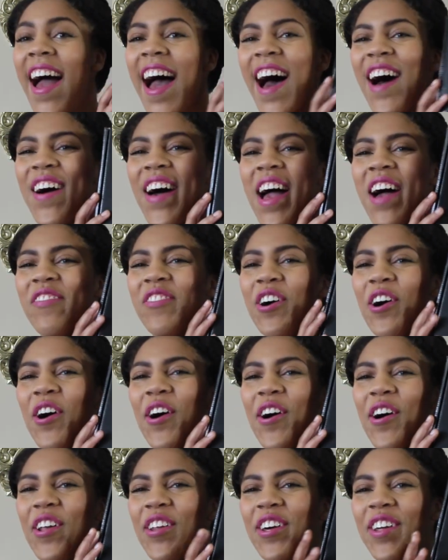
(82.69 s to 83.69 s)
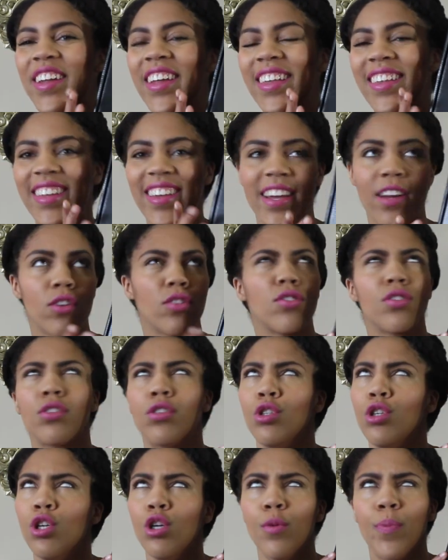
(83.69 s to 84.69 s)
I'll have a haul on this later.
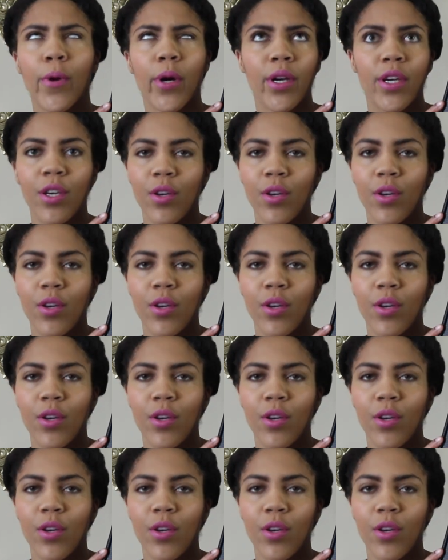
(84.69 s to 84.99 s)
Super